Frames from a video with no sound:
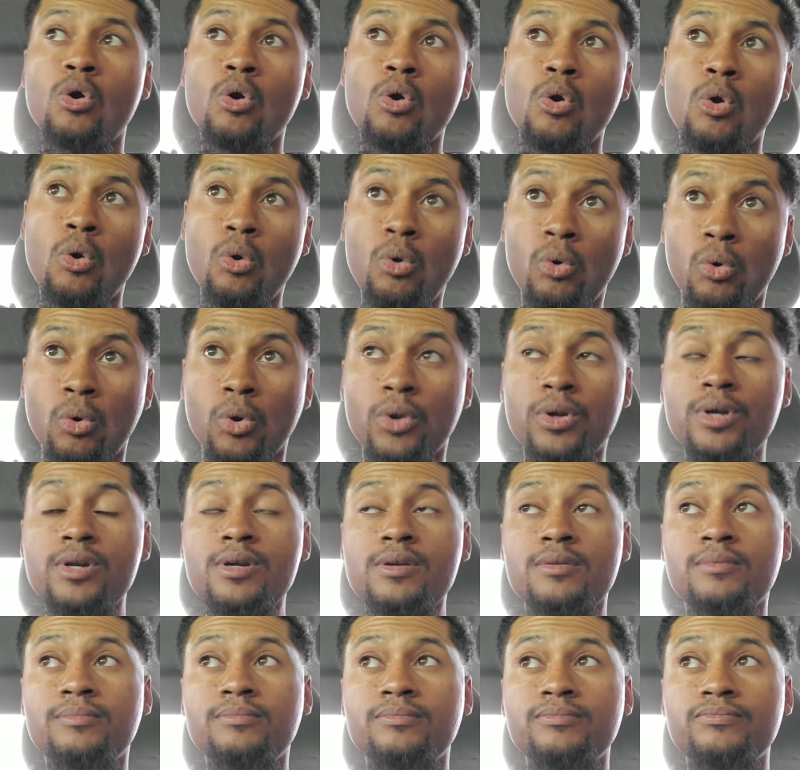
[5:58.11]
or
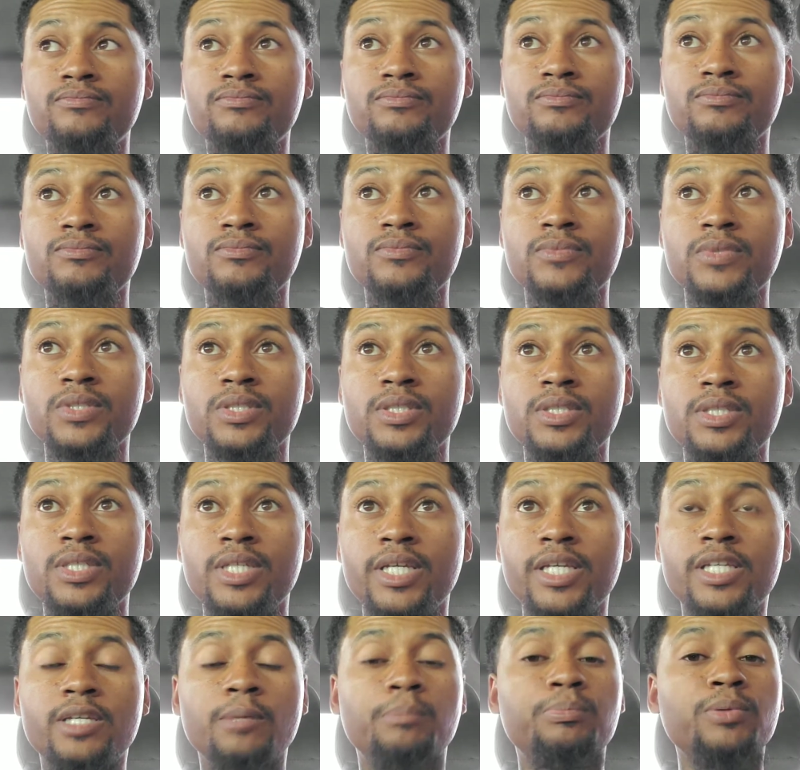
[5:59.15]
he
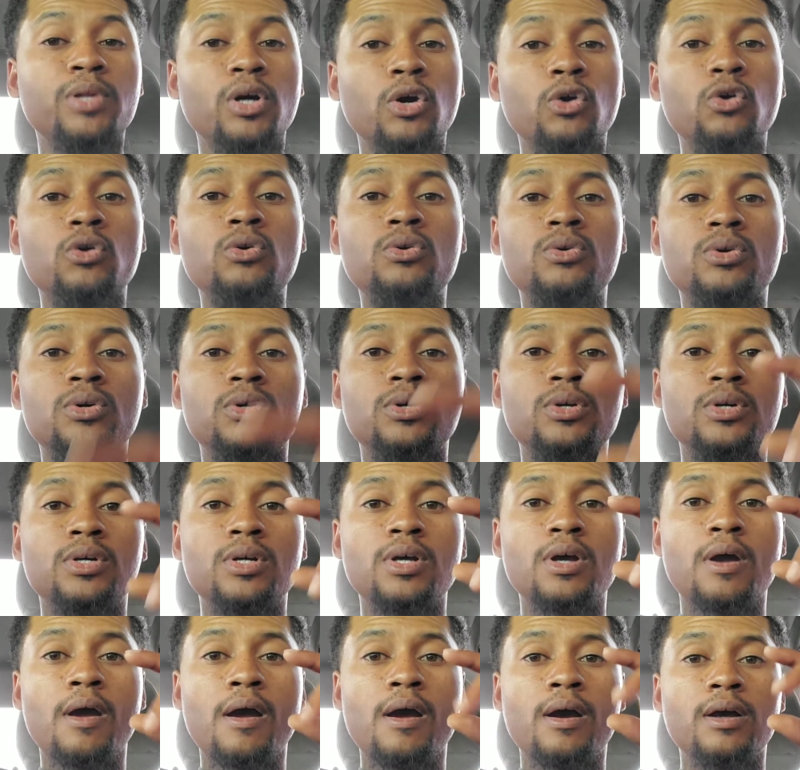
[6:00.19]
could blow
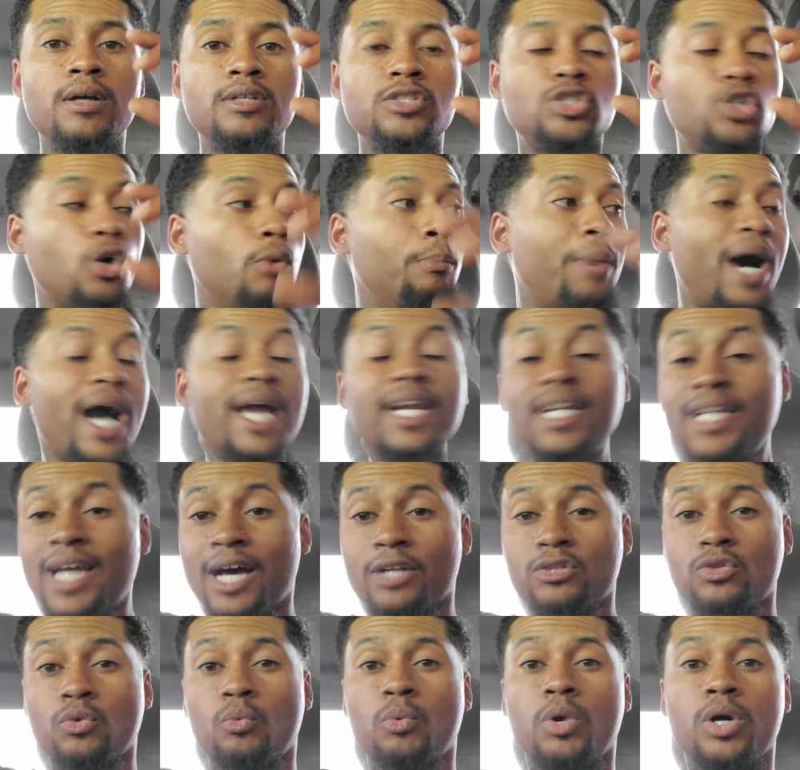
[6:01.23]
Joe Biden
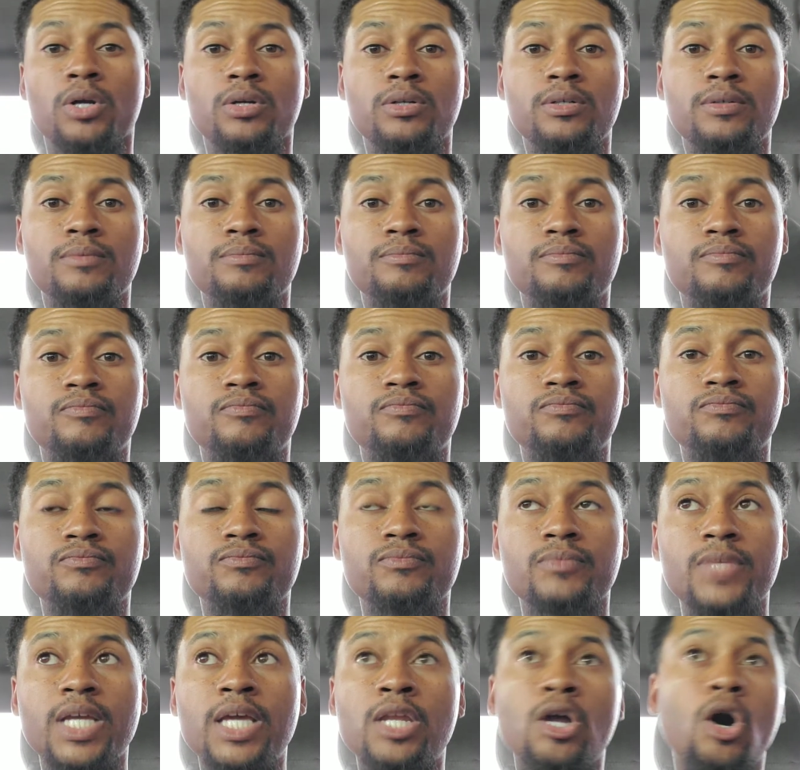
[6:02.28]
out the water,
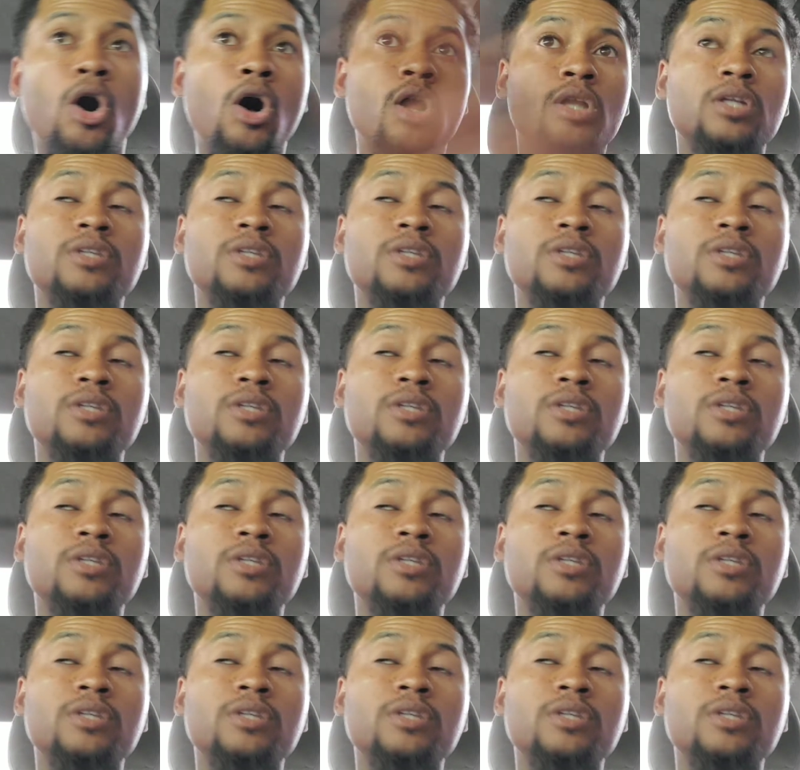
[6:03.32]
and all